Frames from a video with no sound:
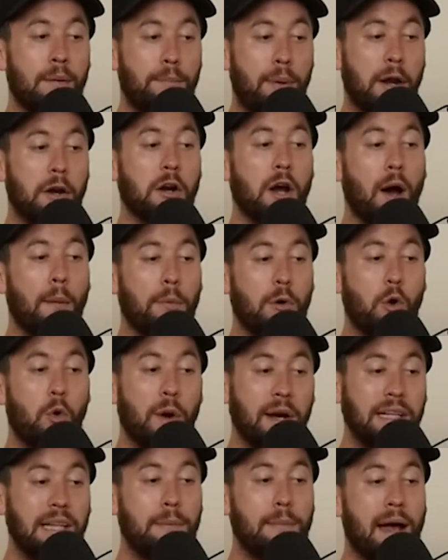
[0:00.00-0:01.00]
BetterHelp
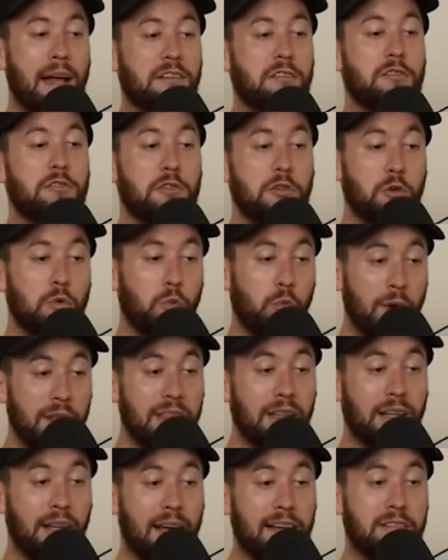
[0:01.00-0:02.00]
quickly matches you
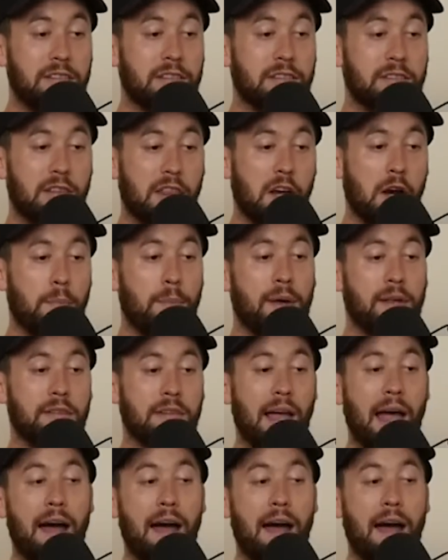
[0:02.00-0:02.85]
with a licensed therapist